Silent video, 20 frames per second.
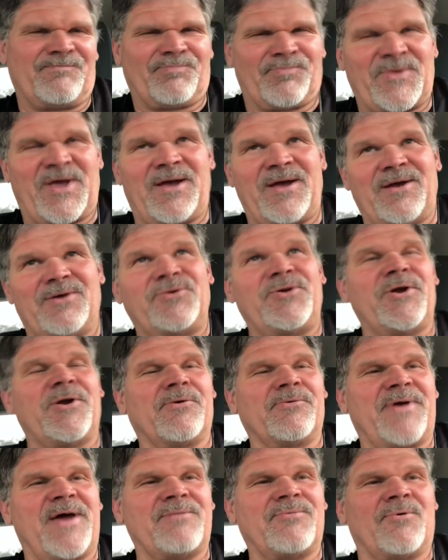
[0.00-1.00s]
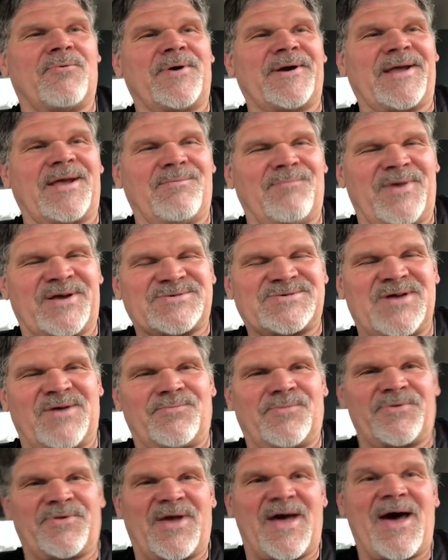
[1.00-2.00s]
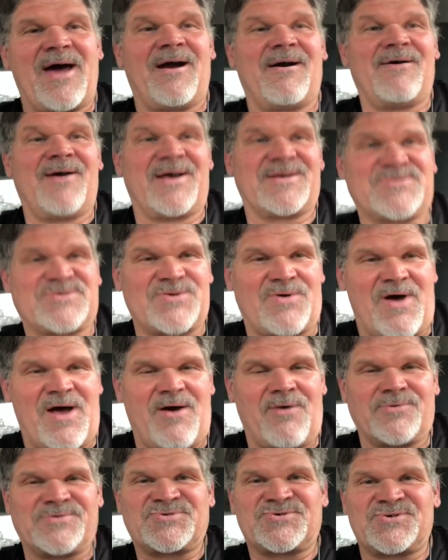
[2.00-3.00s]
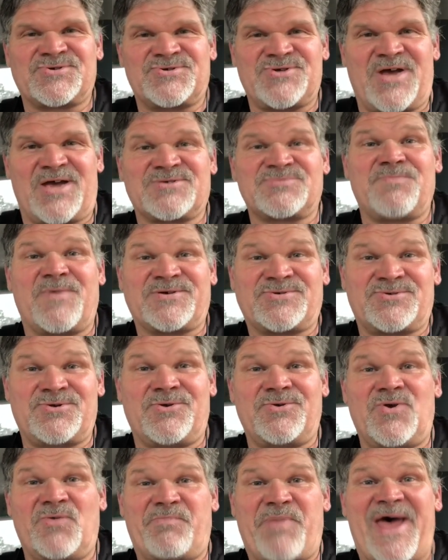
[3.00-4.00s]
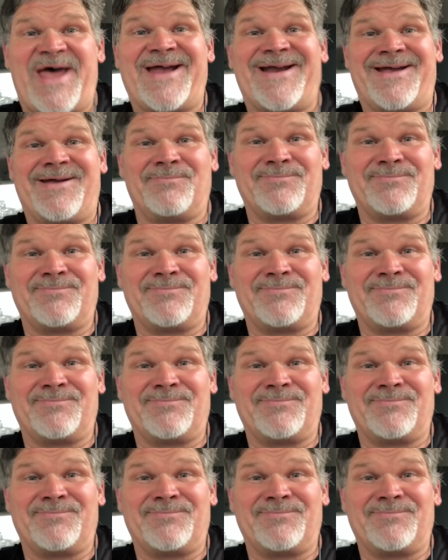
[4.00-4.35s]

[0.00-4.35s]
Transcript: And you don't ever want to get mixed up with the IRS, so I always suggest make sure you pay them